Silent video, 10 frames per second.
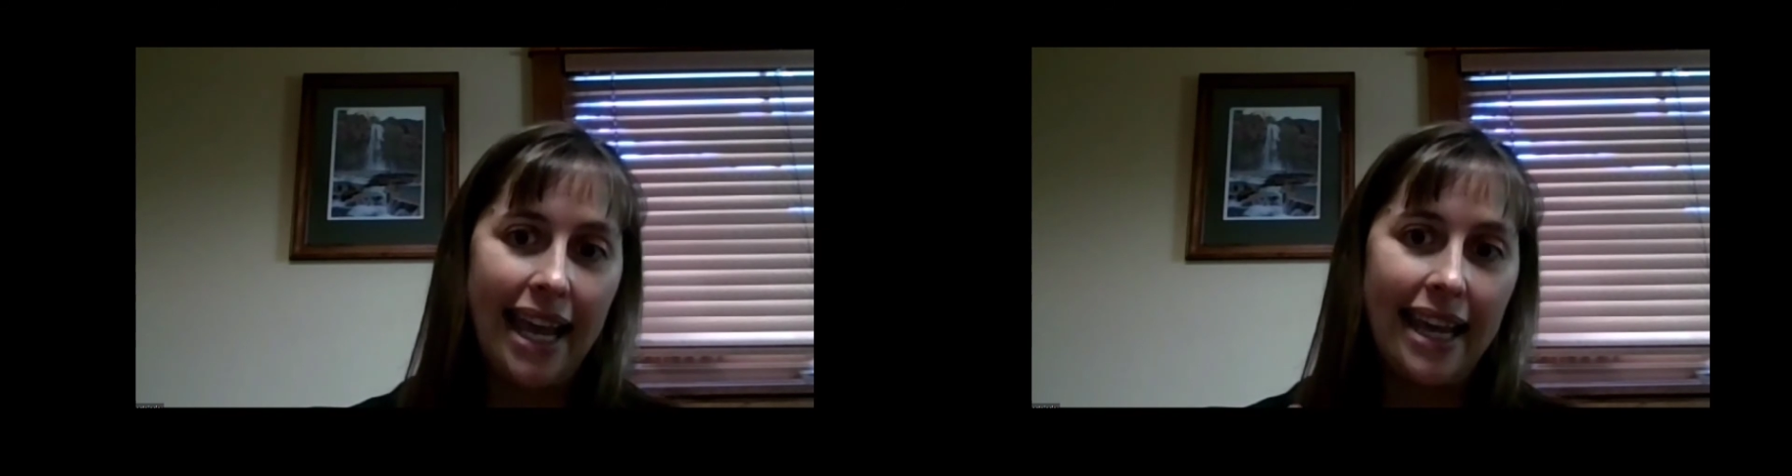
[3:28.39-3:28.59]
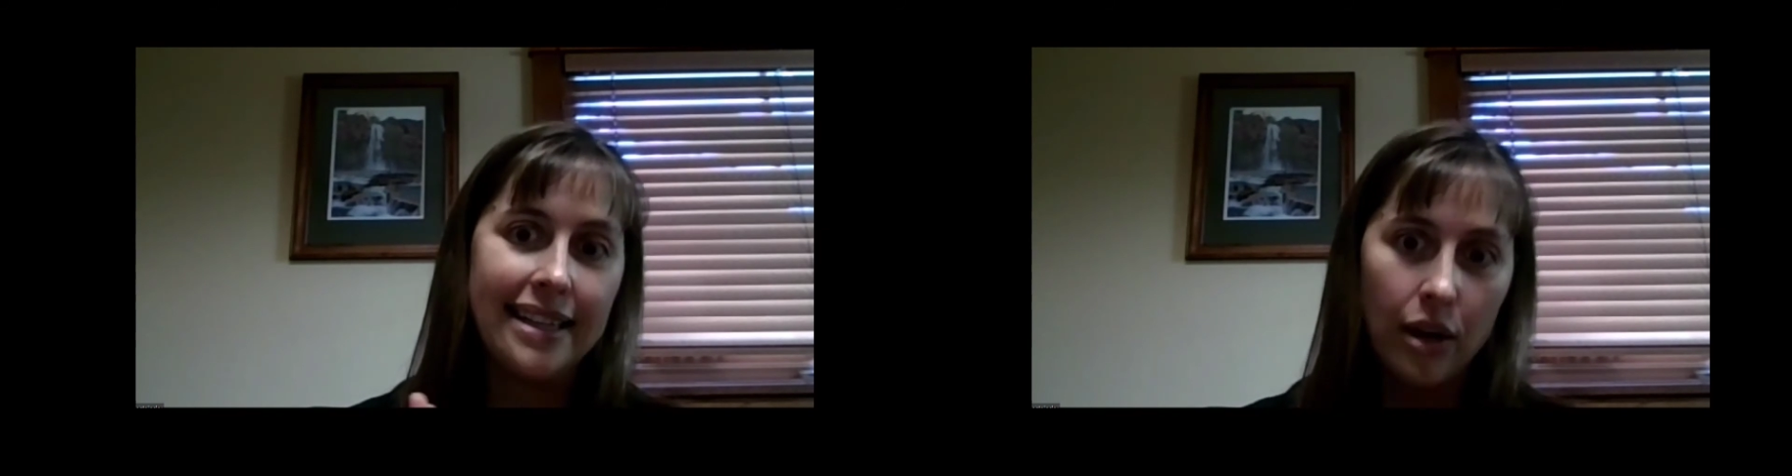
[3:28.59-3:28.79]

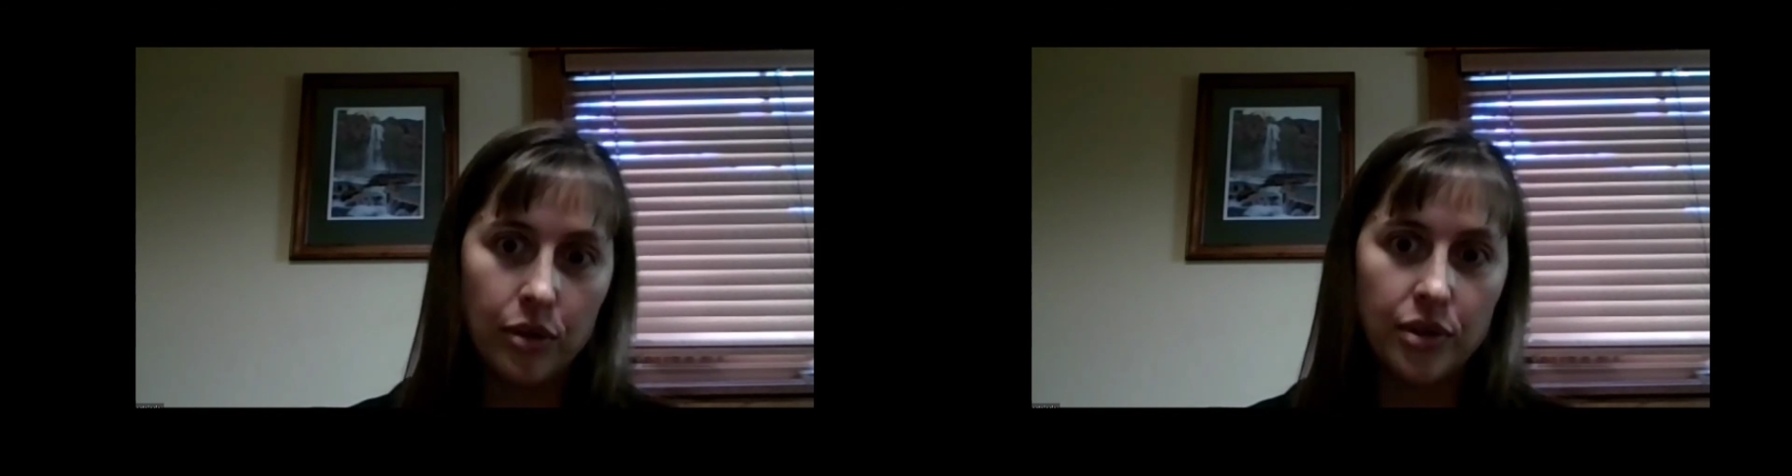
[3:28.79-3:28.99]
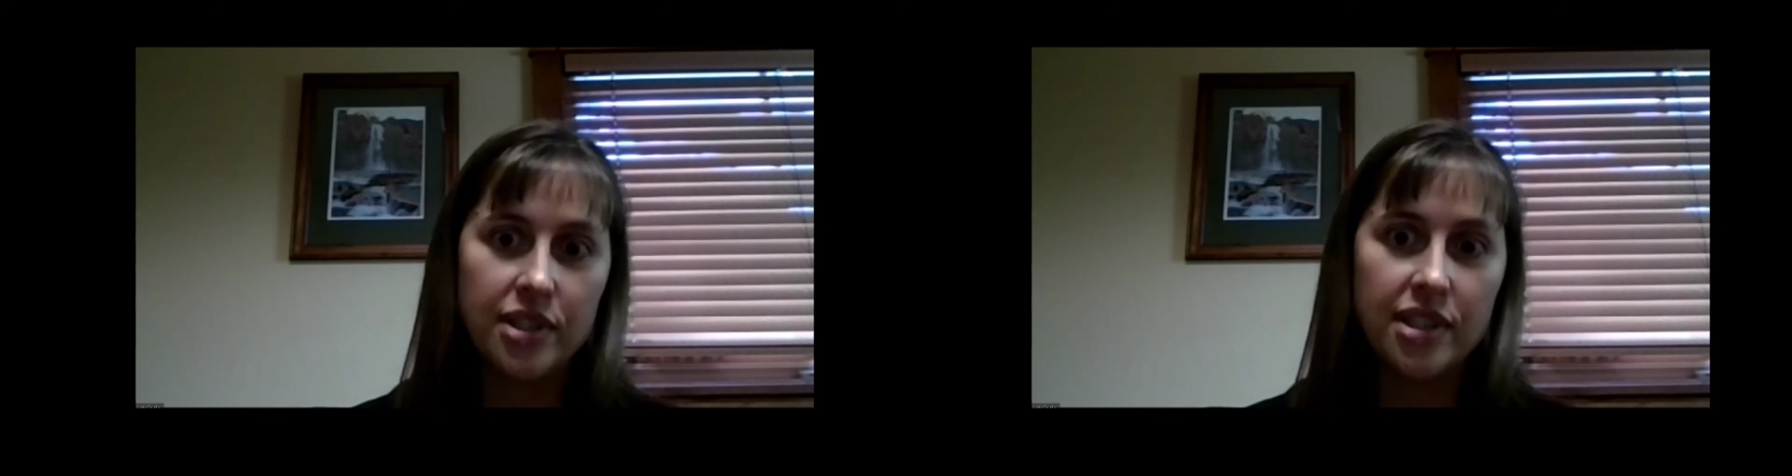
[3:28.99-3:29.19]
and
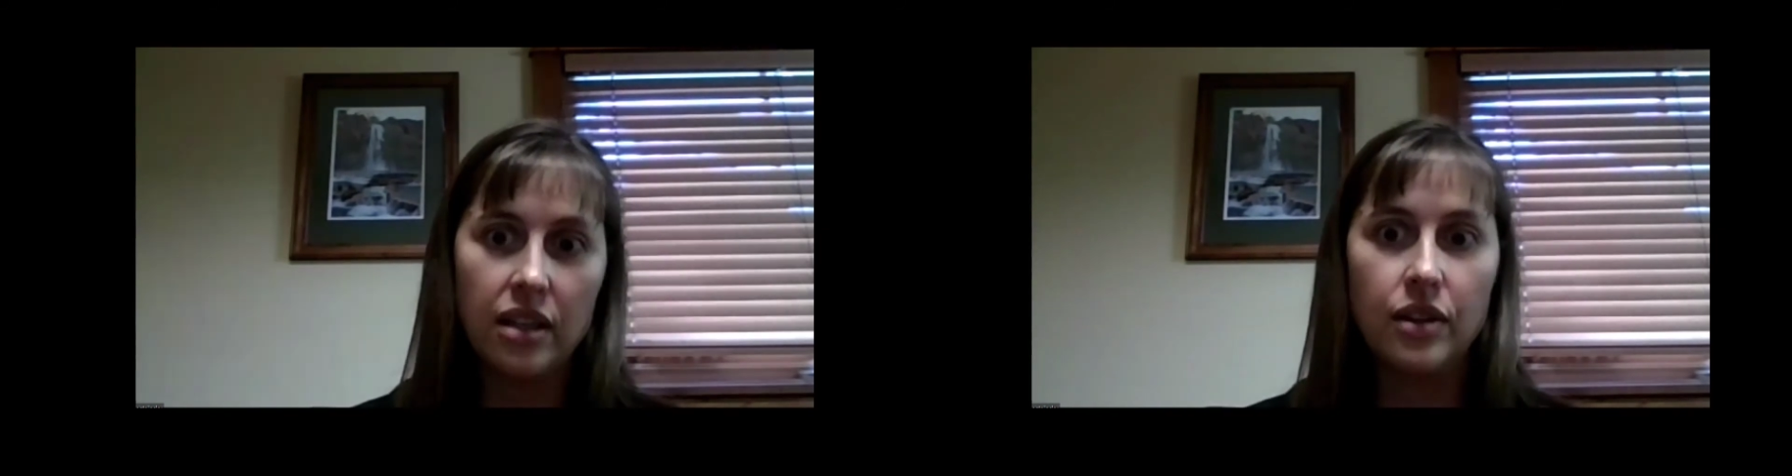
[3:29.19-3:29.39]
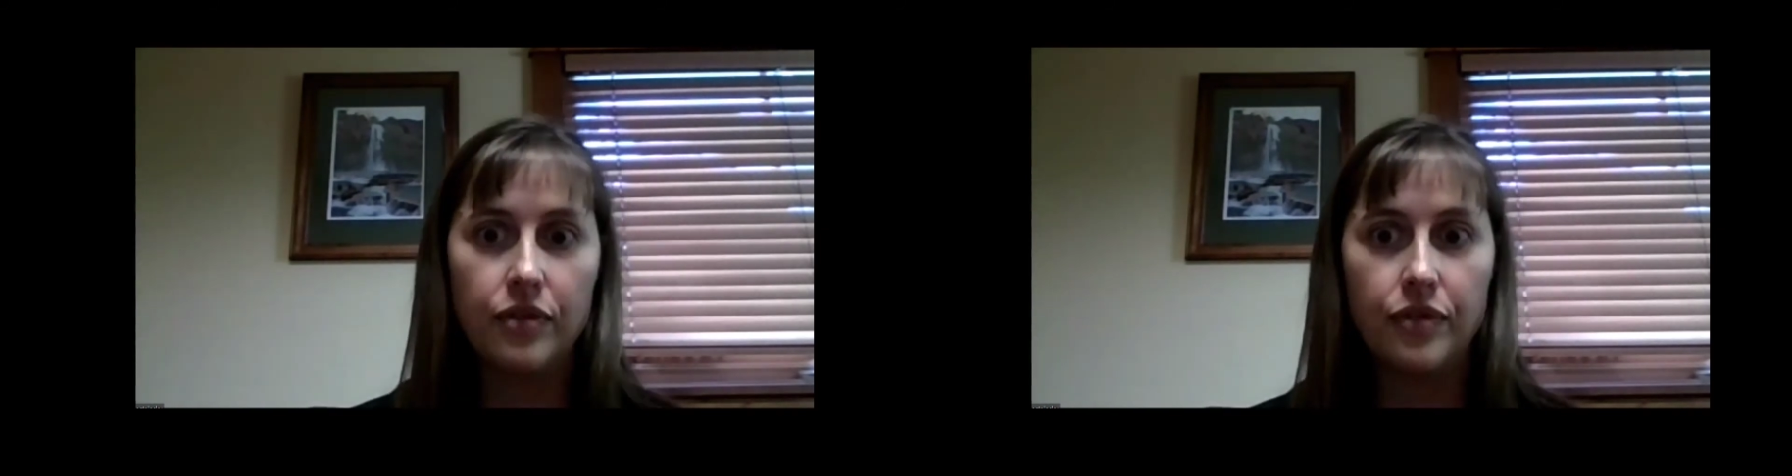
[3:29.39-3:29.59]

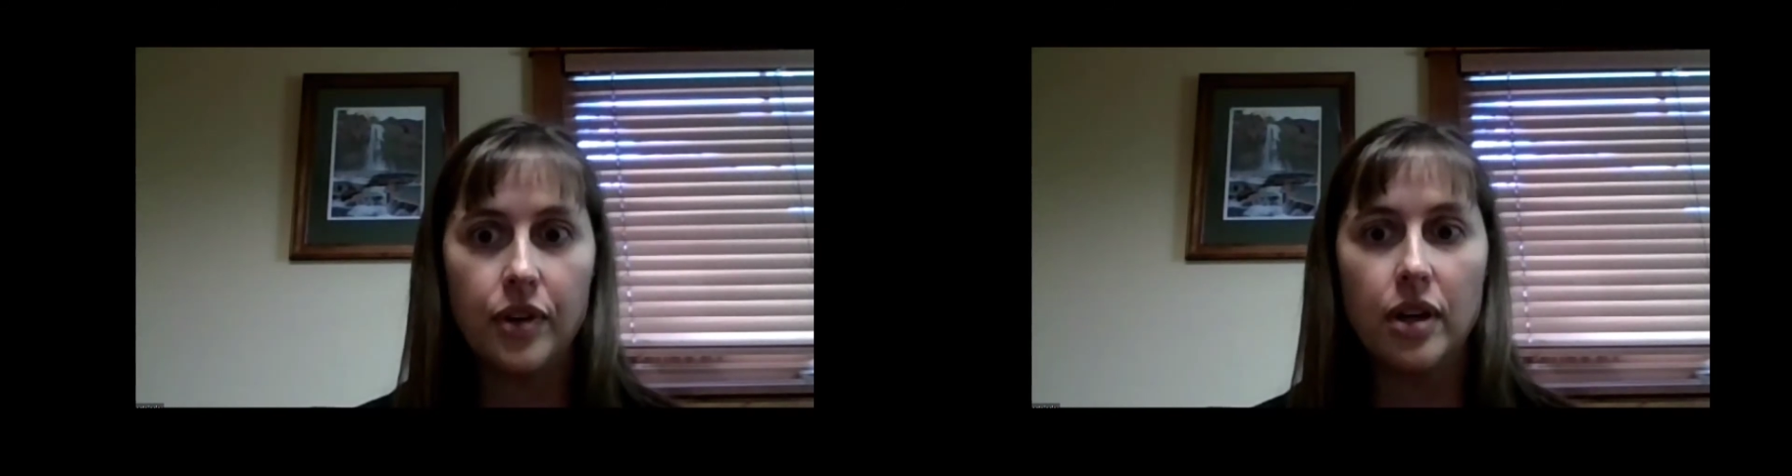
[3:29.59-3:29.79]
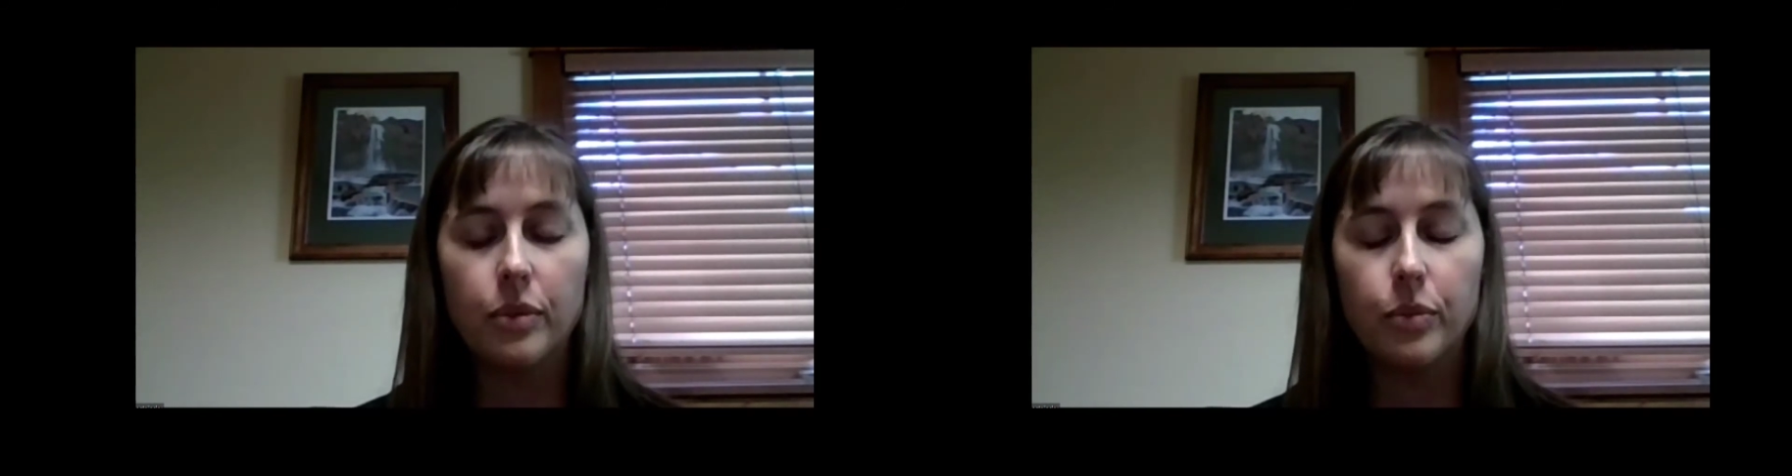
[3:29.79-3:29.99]
outside the
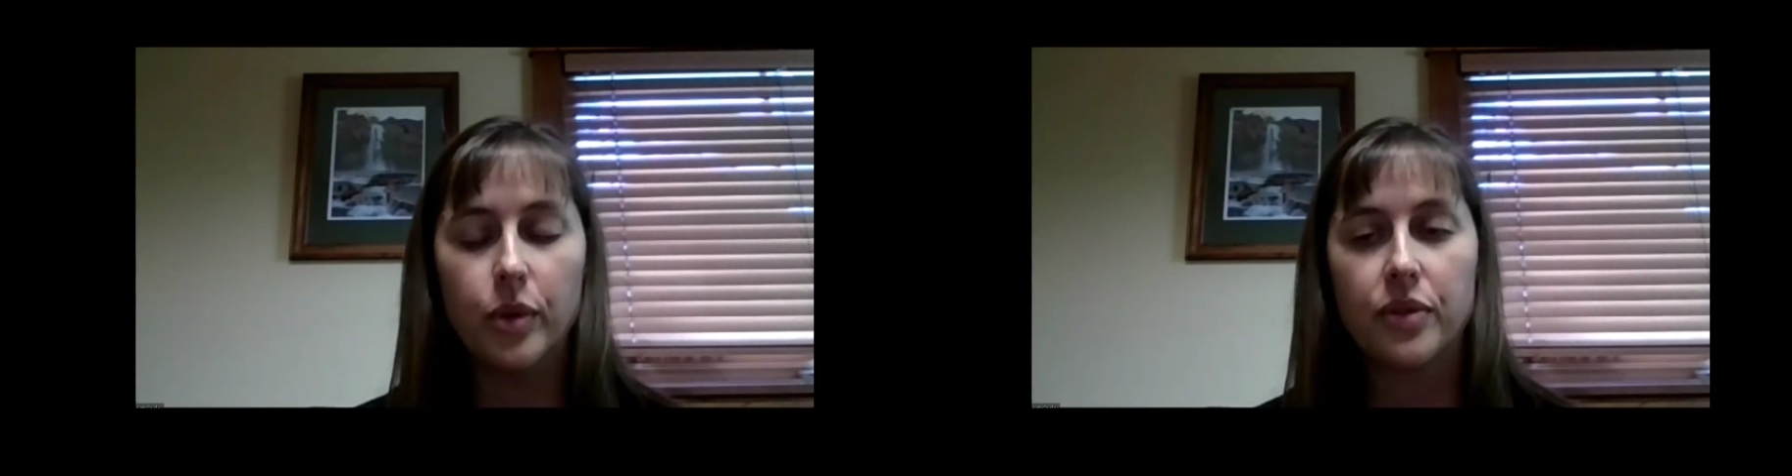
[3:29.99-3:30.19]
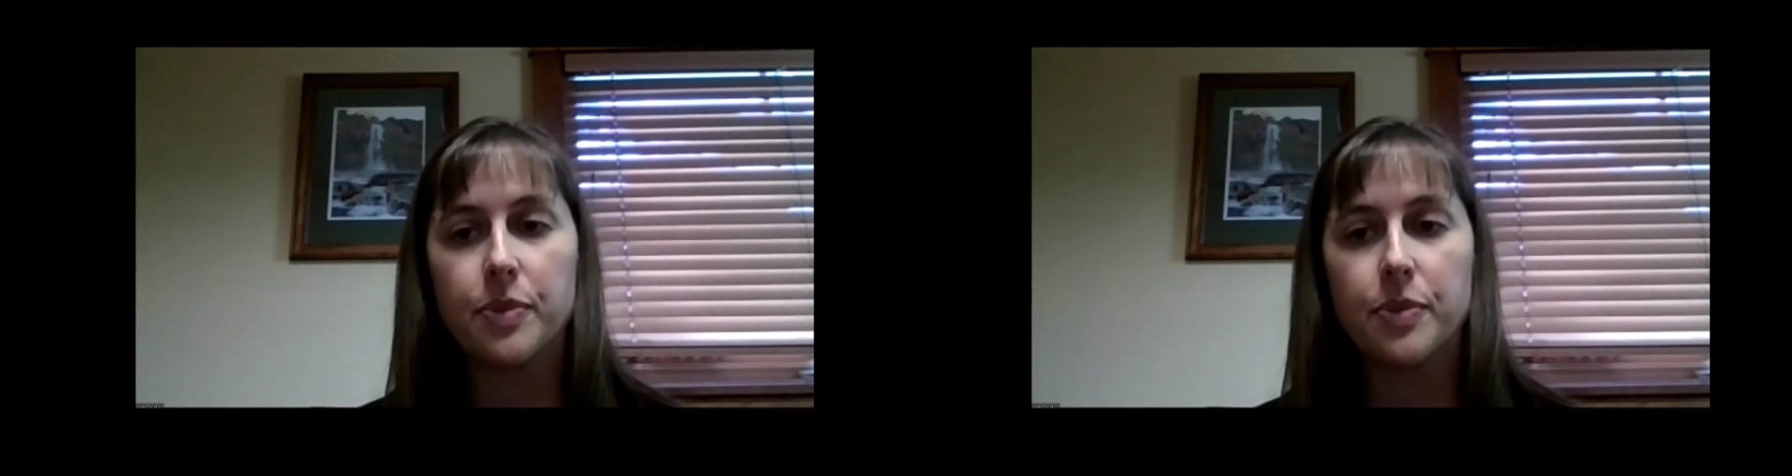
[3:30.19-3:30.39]
firm
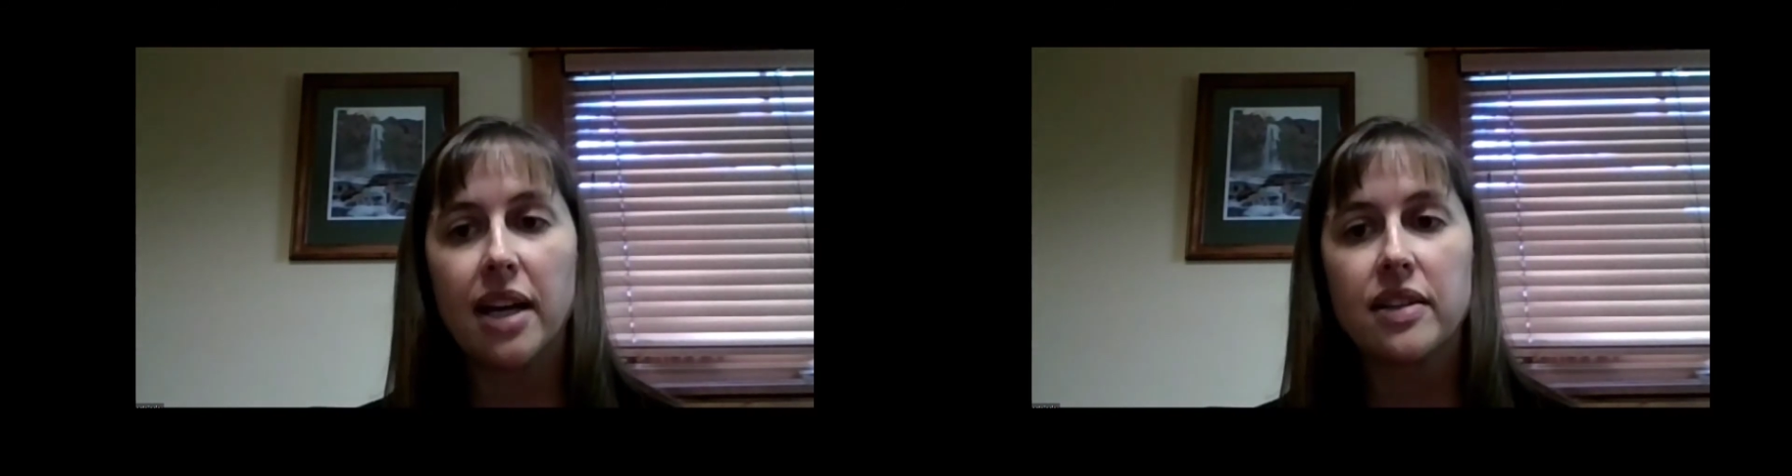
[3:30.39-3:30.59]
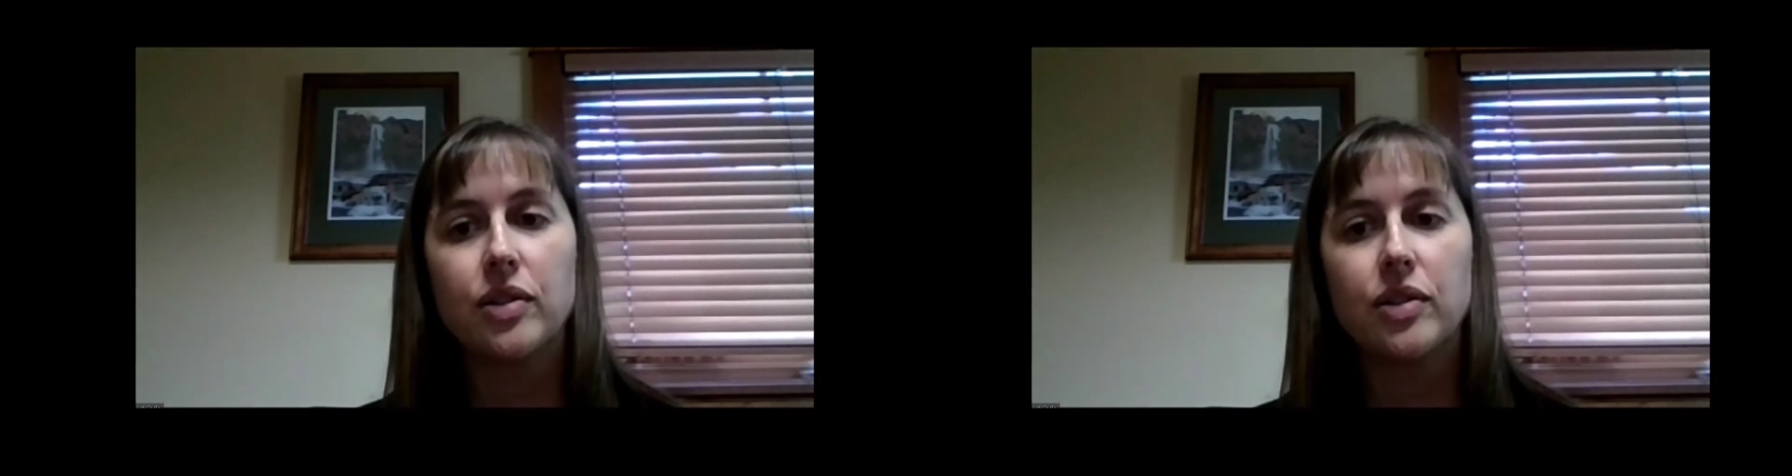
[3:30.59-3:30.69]
with respect.